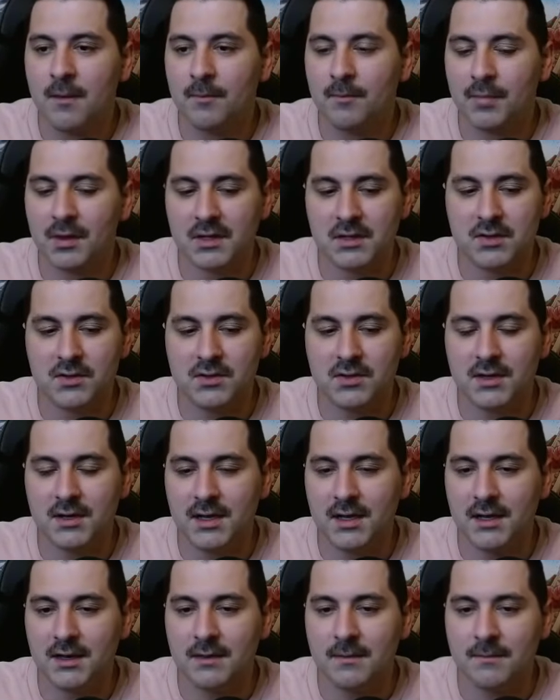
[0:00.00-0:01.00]
But you could
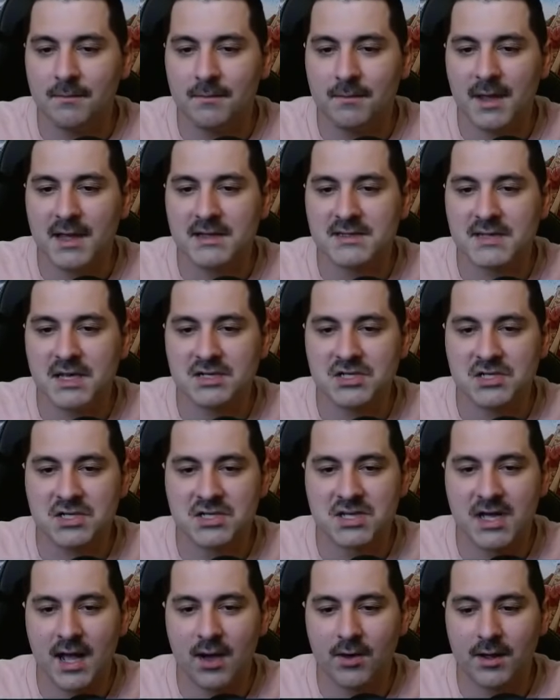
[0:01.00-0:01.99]
pay attention
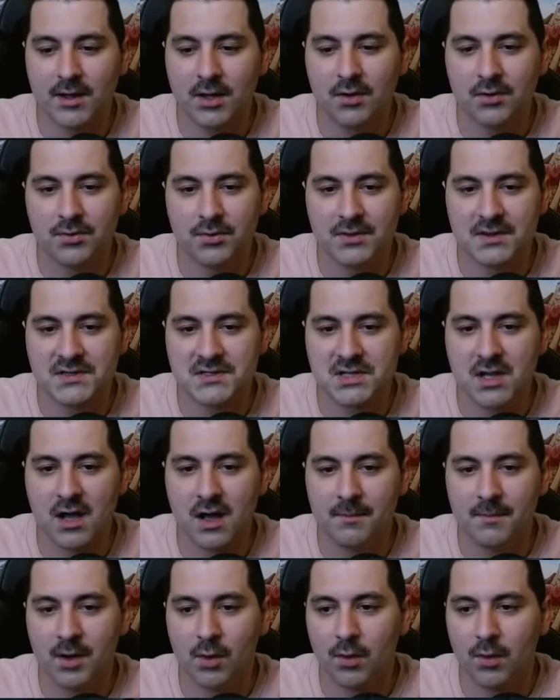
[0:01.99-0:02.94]
to how I go through this combo.